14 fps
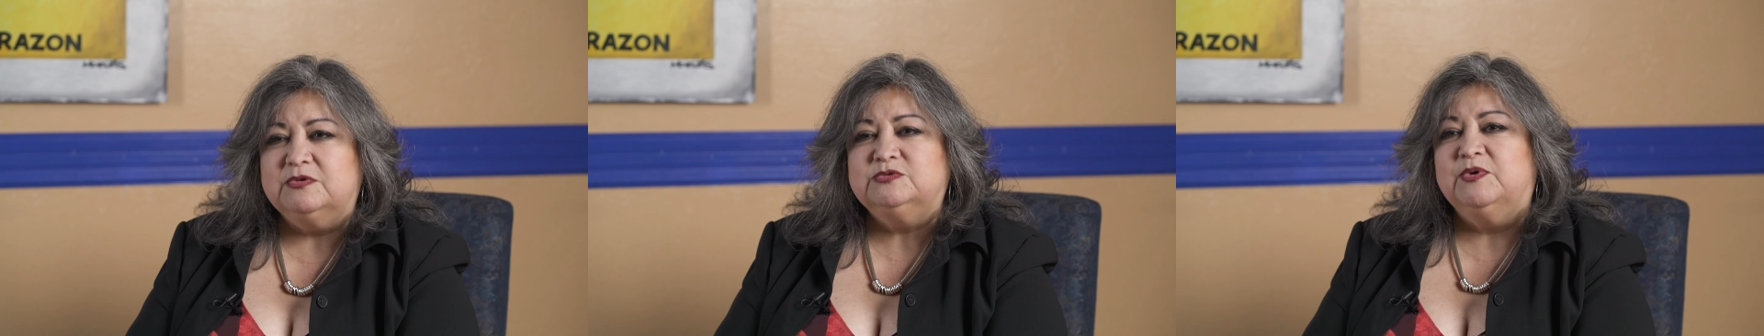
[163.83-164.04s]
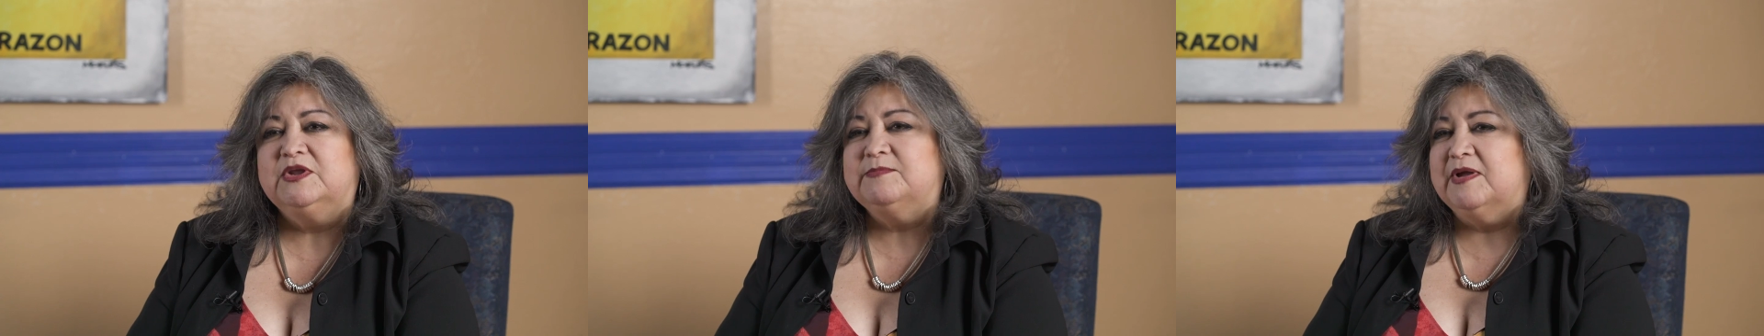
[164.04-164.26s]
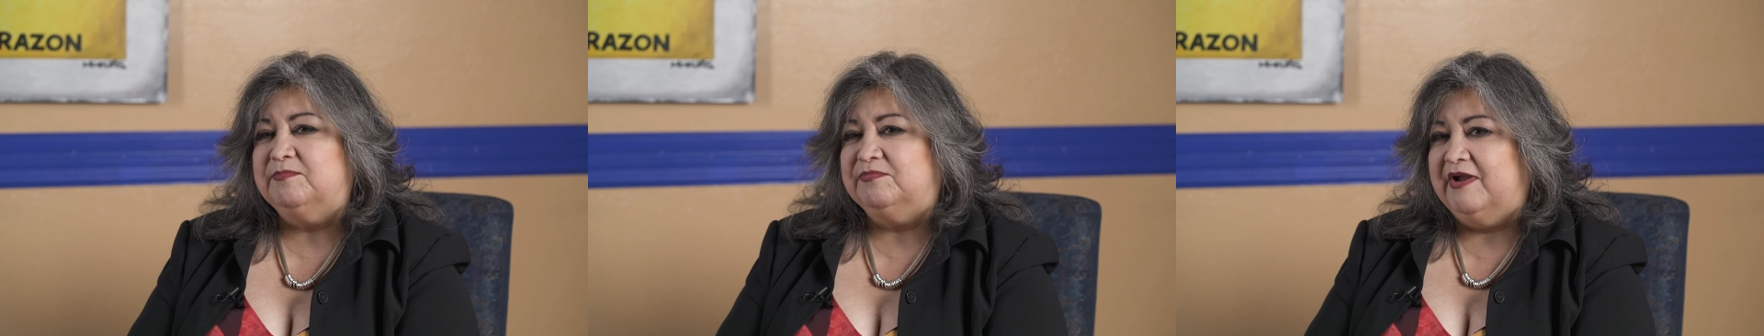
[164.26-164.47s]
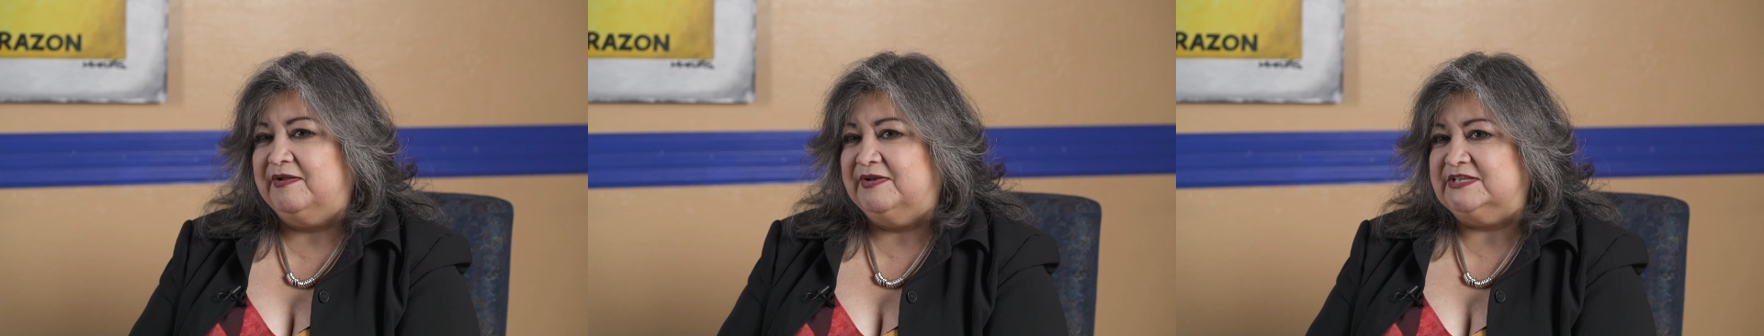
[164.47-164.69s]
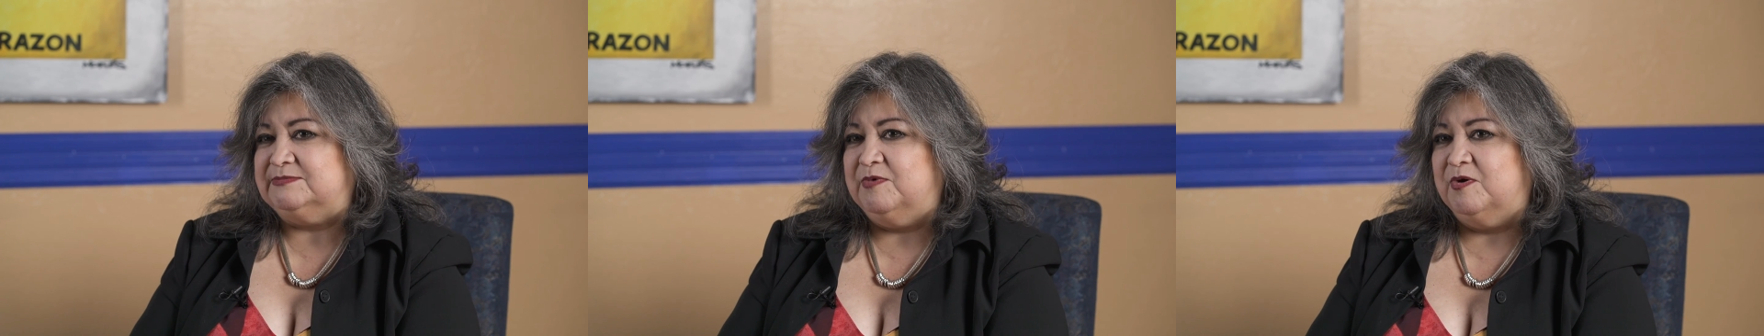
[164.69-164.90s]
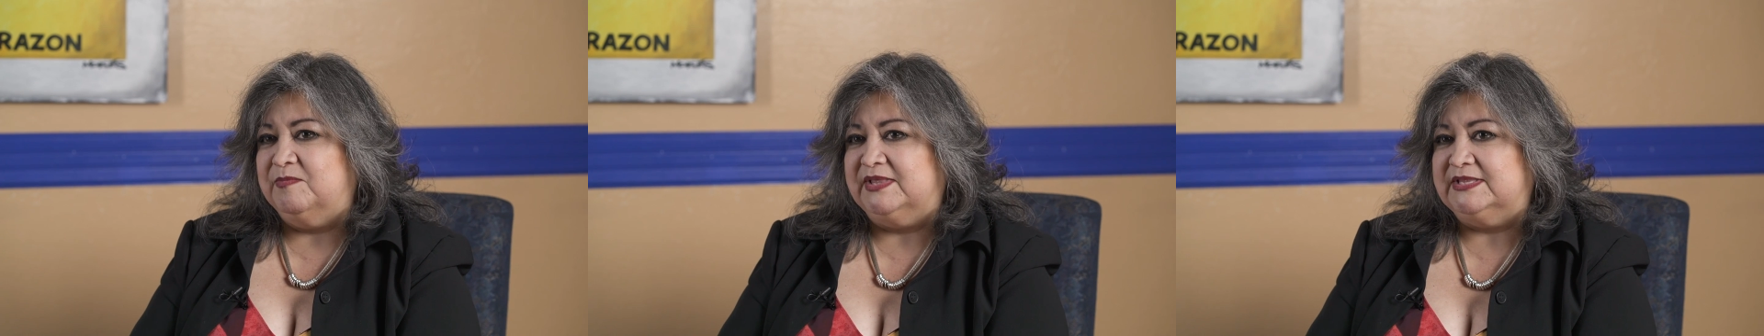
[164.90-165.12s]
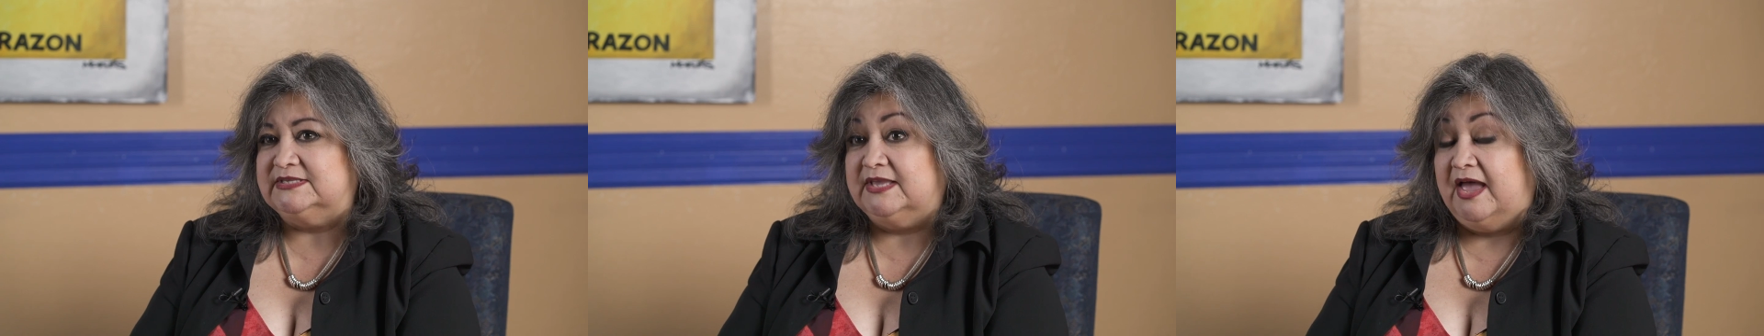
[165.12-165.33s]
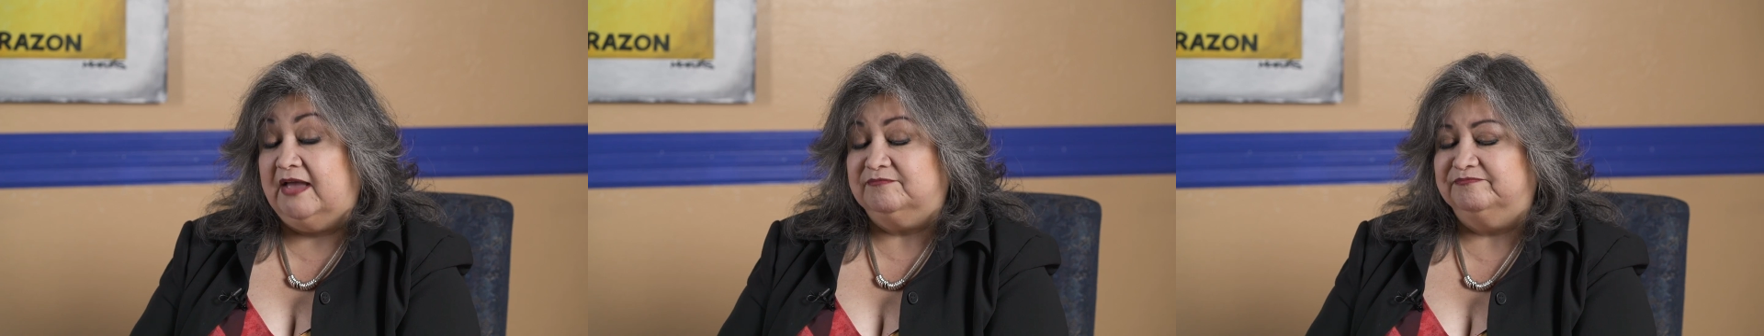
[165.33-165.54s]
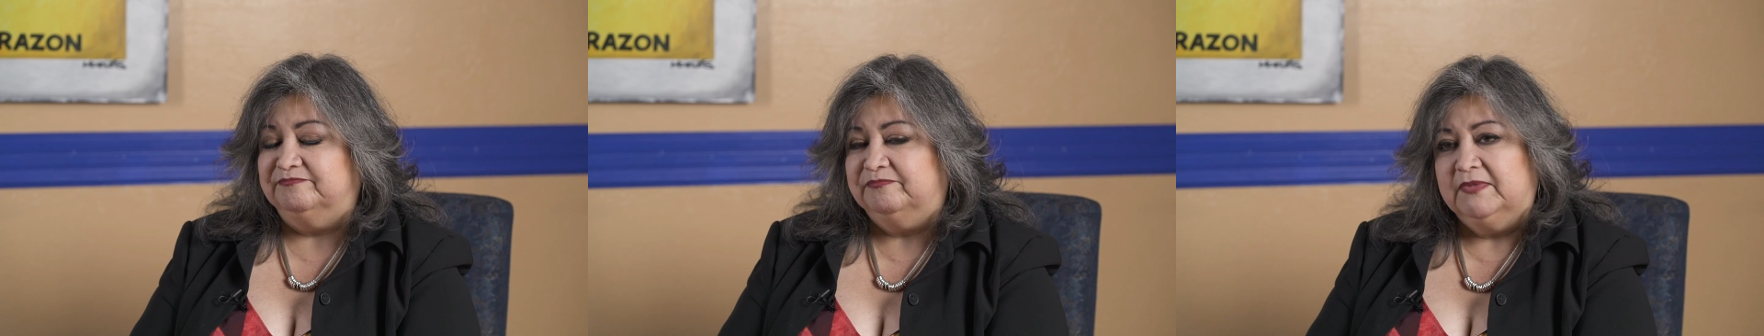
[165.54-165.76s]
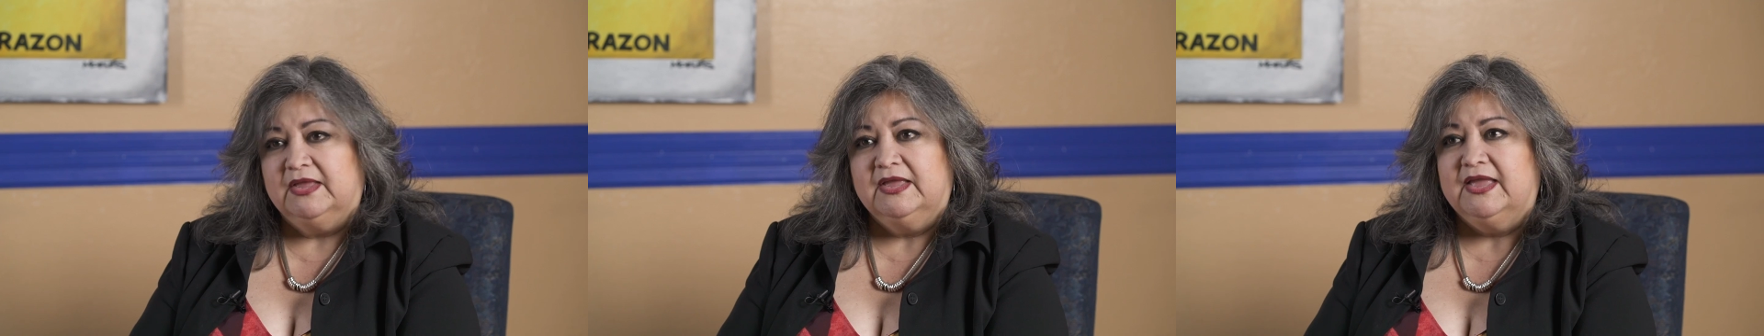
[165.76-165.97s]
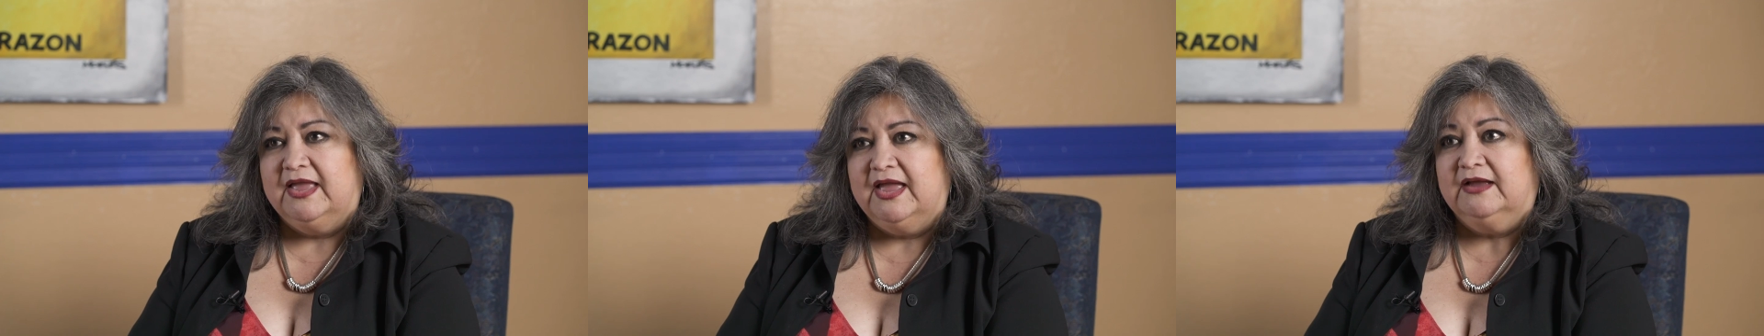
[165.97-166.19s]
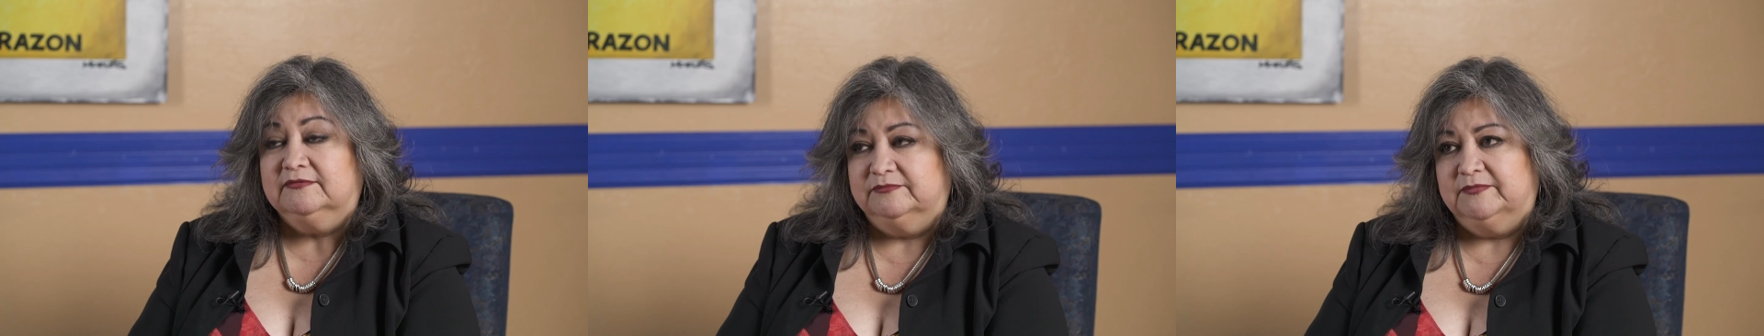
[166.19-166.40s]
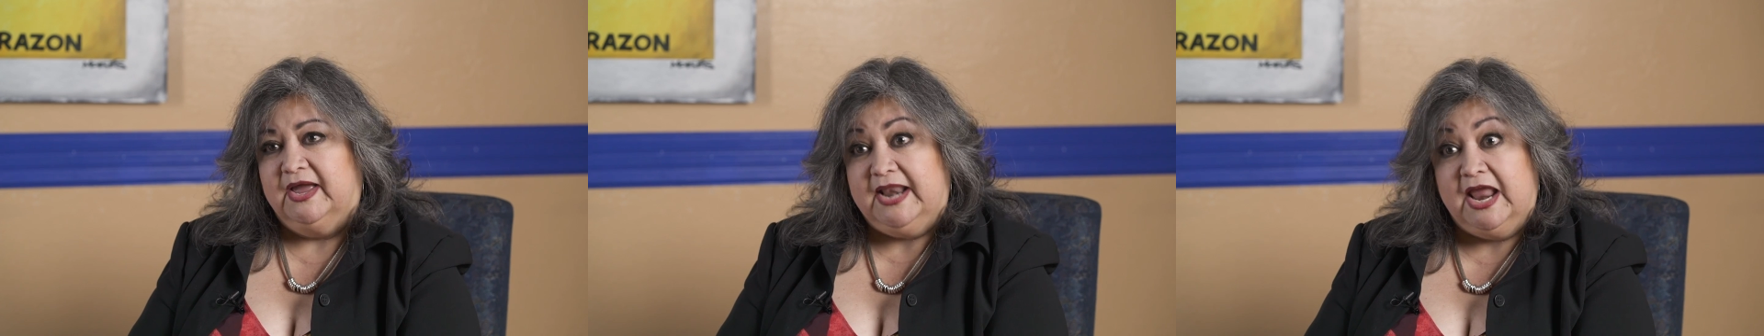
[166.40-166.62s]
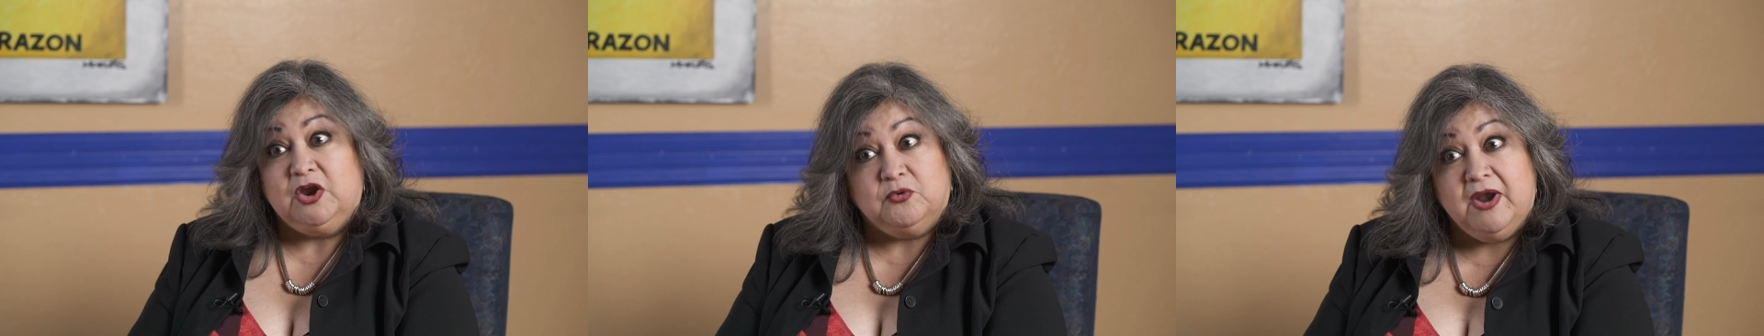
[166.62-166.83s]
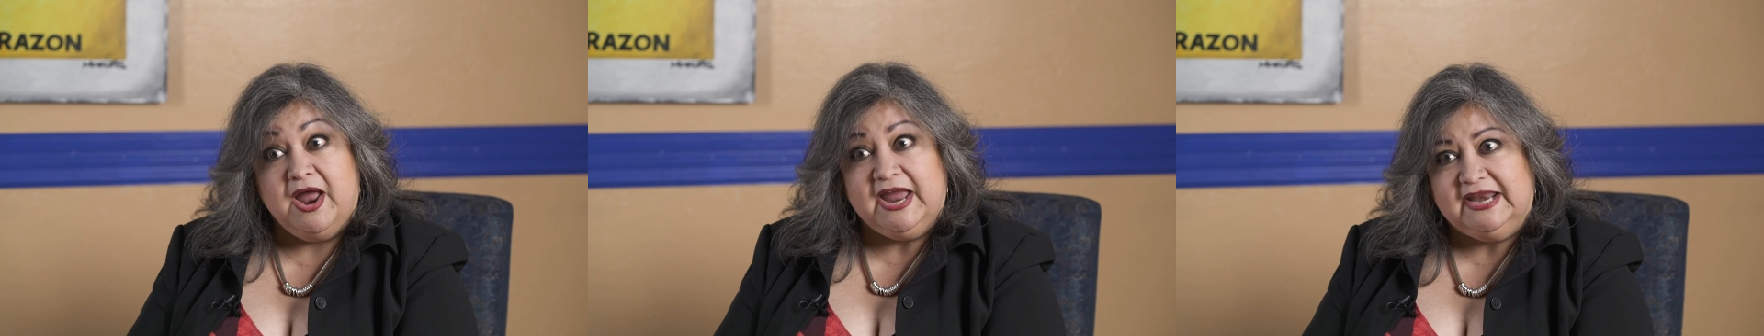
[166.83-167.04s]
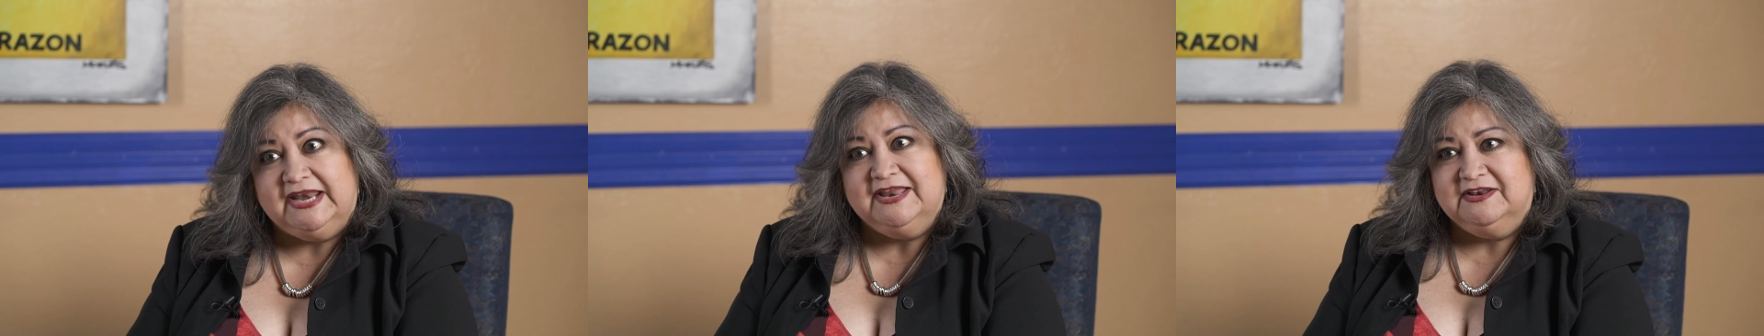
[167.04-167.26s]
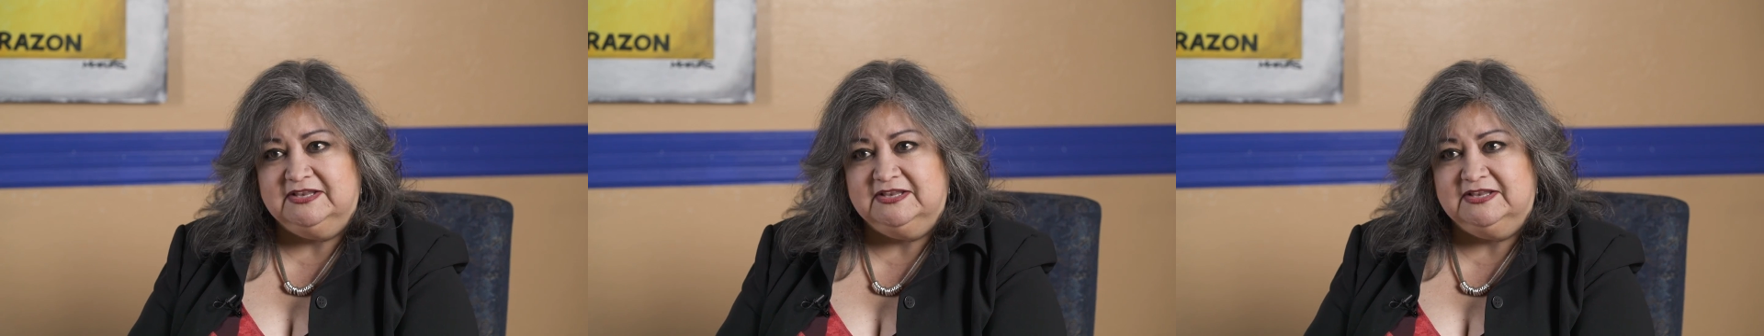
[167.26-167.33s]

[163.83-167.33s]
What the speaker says: was one of my proudest moments. And I cried.